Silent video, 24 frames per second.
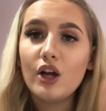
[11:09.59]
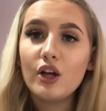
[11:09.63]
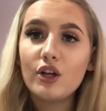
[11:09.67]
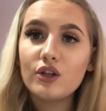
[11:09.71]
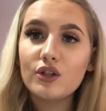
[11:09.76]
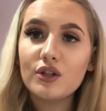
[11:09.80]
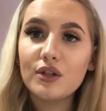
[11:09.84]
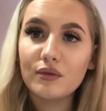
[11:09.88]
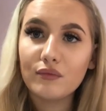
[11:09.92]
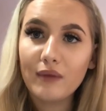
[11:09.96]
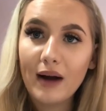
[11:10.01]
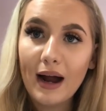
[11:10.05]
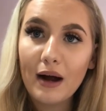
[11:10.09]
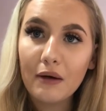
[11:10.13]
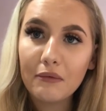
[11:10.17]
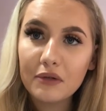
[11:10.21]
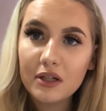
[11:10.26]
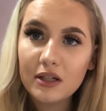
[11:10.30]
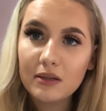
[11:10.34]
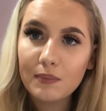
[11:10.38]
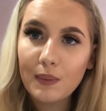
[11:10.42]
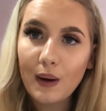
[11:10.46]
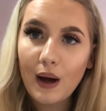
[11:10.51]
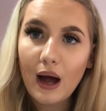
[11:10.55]

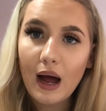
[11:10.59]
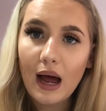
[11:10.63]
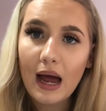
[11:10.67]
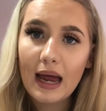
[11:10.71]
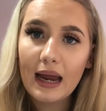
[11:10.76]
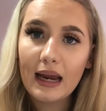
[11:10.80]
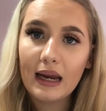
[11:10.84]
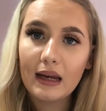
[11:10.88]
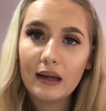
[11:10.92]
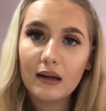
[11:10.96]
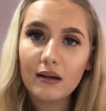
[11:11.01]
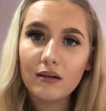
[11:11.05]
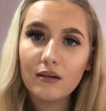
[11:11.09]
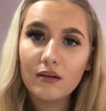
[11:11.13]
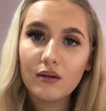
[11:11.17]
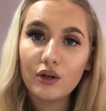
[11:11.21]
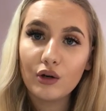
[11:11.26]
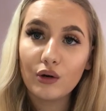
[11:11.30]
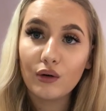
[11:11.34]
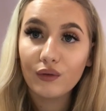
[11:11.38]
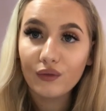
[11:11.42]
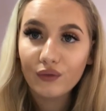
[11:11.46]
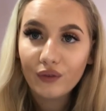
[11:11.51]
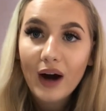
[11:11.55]
surrounded by
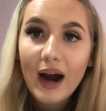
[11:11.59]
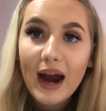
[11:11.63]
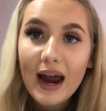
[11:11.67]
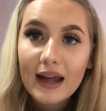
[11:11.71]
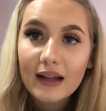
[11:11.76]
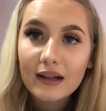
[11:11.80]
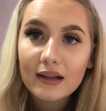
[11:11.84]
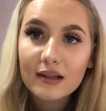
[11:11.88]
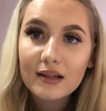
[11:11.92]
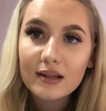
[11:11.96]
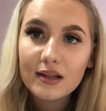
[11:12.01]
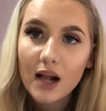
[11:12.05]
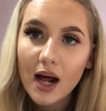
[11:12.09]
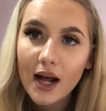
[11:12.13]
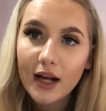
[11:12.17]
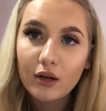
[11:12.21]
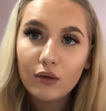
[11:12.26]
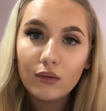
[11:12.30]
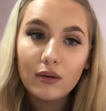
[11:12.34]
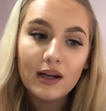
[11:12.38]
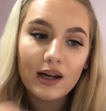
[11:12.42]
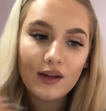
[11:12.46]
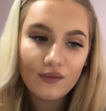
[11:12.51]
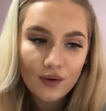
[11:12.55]
your friends. Like,
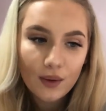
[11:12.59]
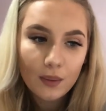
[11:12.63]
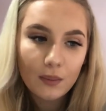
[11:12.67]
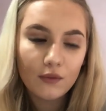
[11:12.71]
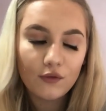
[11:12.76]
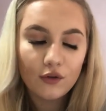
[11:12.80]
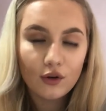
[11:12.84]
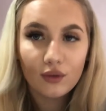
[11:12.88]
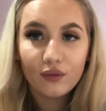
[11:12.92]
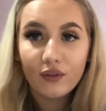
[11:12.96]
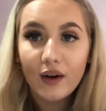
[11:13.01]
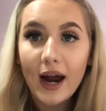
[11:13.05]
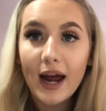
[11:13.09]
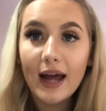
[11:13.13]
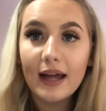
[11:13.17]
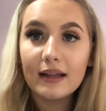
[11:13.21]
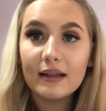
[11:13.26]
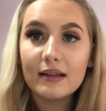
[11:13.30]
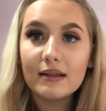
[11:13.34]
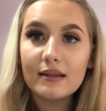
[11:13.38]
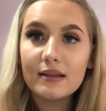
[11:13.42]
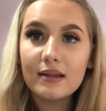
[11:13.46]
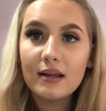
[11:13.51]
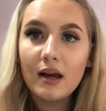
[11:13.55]
you're living with your
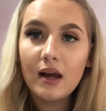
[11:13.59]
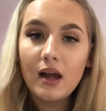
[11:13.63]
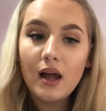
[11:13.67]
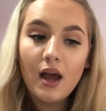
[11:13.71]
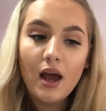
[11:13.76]
friends.